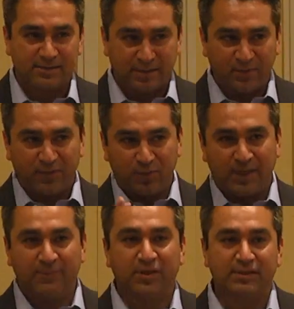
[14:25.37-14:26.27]
Some of you
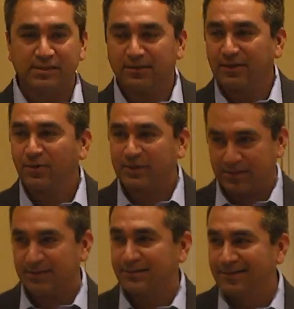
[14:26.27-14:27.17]
may be dealing with
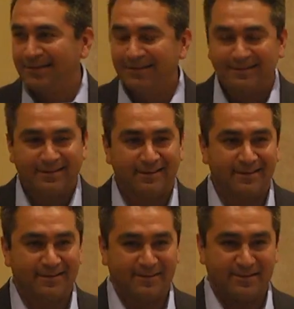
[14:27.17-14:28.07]
it
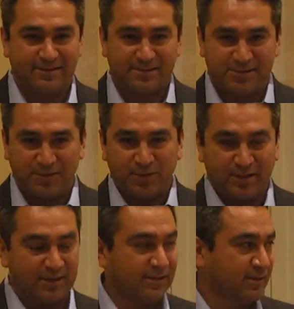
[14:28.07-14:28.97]
to
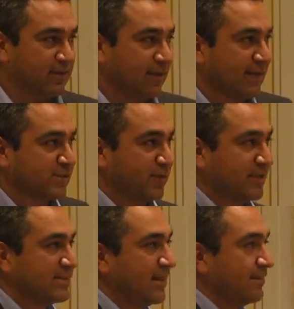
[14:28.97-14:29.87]
a lesser
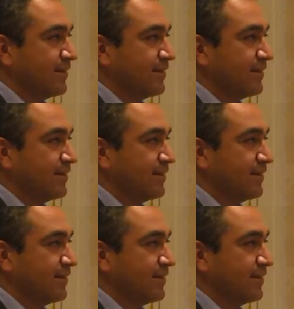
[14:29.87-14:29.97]
extent